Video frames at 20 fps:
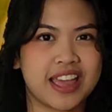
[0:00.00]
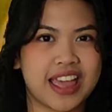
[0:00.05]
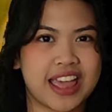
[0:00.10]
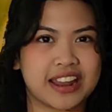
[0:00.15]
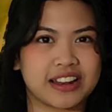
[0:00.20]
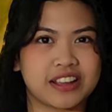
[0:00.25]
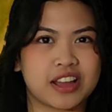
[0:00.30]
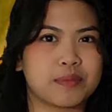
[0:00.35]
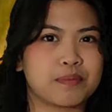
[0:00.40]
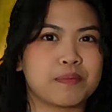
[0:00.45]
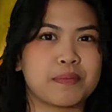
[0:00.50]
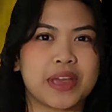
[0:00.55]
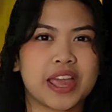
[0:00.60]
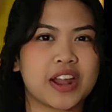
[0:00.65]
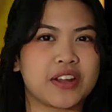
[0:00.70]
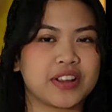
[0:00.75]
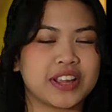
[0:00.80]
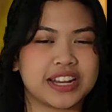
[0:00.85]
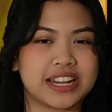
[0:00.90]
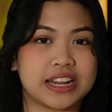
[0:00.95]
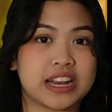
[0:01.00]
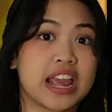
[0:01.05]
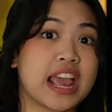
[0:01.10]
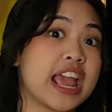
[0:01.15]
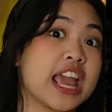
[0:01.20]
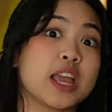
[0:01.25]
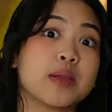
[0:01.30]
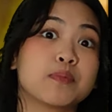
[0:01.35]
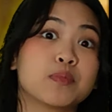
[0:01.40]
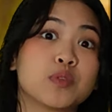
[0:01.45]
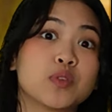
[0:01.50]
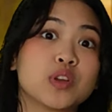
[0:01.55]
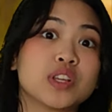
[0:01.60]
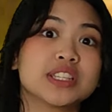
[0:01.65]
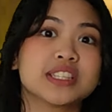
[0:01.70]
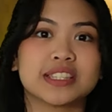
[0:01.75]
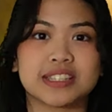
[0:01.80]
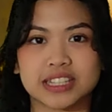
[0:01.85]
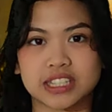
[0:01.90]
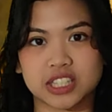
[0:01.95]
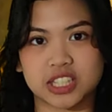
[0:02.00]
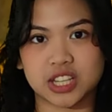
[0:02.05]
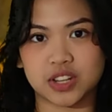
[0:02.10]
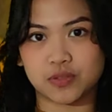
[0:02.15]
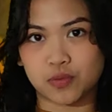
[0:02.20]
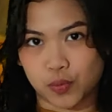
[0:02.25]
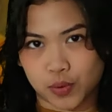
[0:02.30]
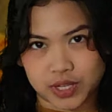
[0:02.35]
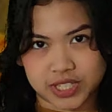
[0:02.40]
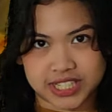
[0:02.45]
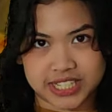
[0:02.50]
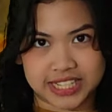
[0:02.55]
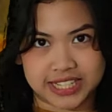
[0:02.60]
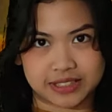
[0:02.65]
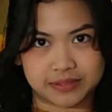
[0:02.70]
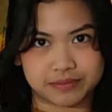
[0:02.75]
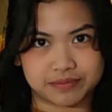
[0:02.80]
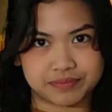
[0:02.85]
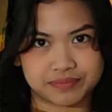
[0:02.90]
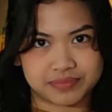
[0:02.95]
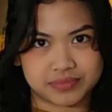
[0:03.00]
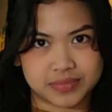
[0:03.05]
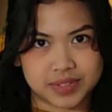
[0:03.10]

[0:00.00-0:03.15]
and got married in April 1614